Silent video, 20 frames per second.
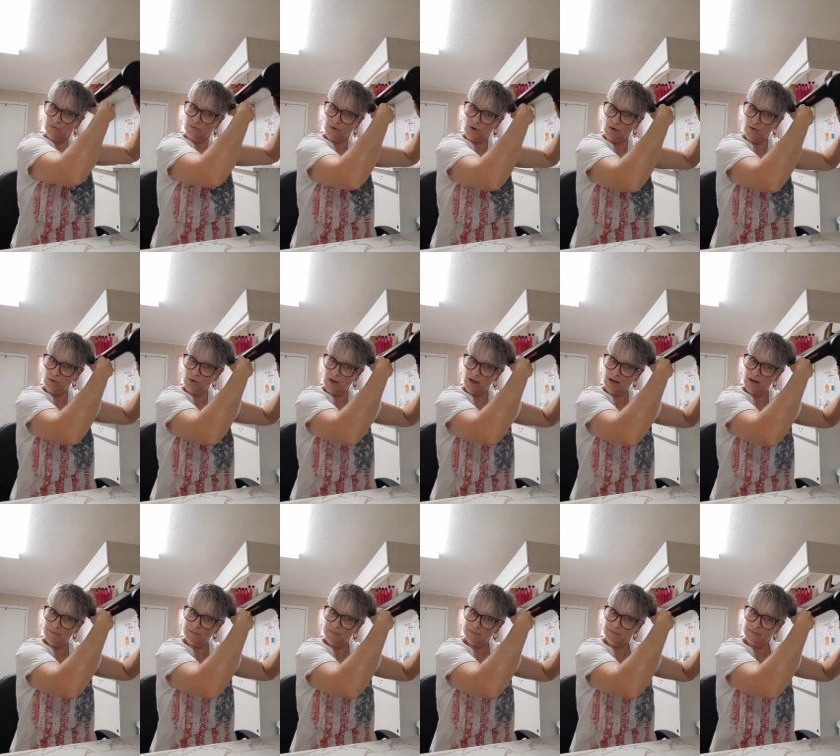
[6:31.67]
Roll
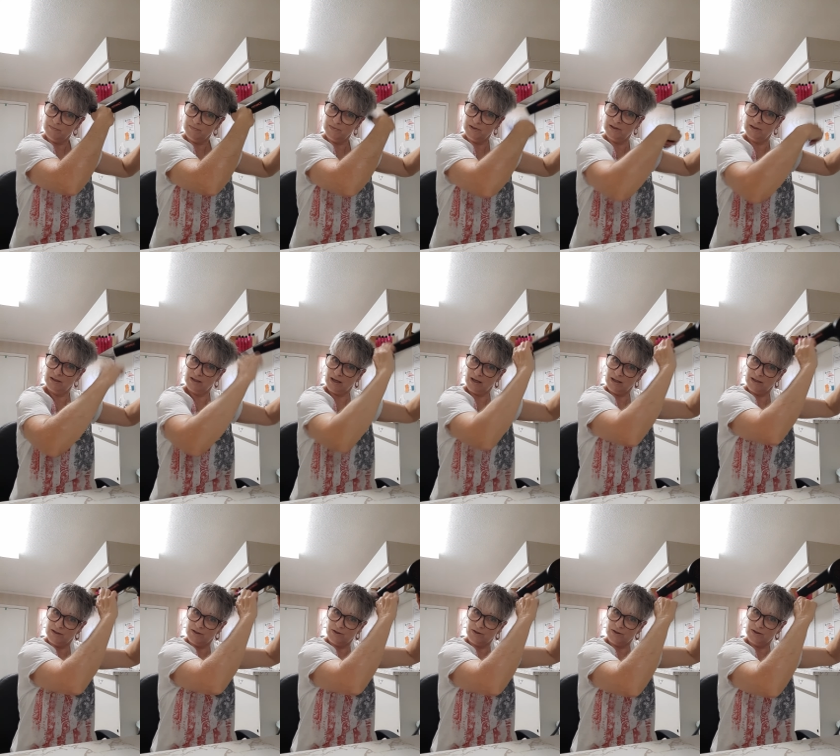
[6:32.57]
up and
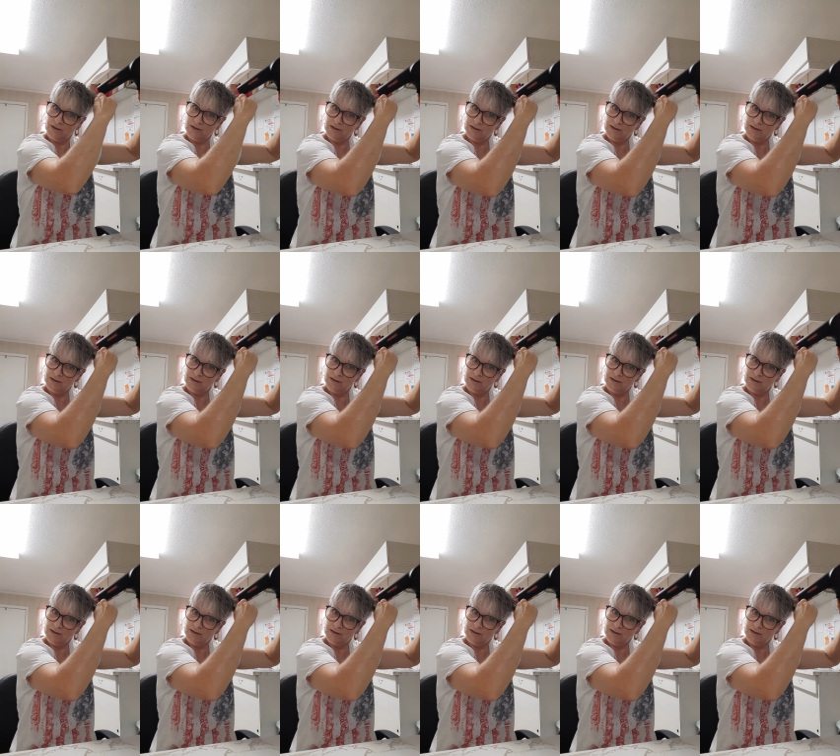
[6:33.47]
under.